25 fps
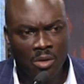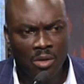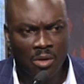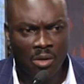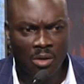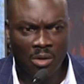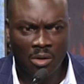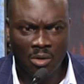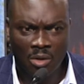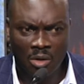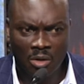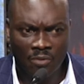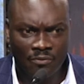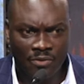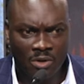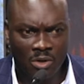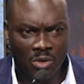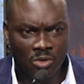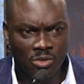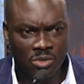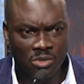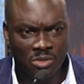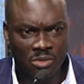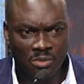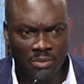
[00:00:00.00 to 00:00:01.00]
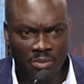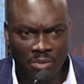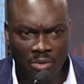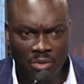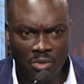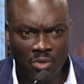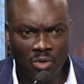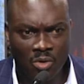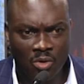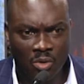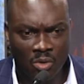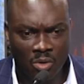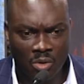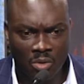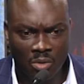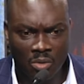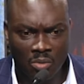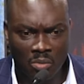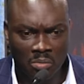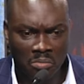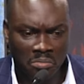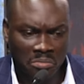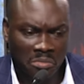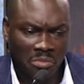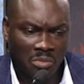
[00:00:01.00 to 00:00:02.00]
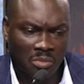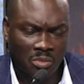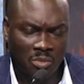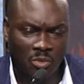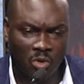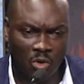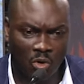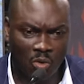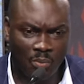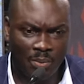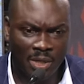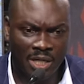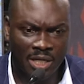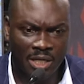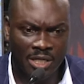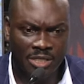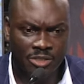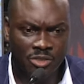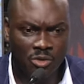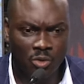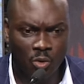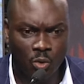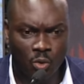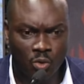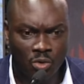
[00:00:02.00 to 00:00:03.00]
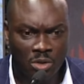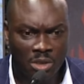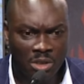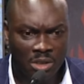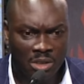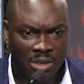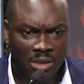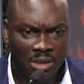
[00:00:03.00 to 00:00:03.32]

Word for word: Of course, Opana is old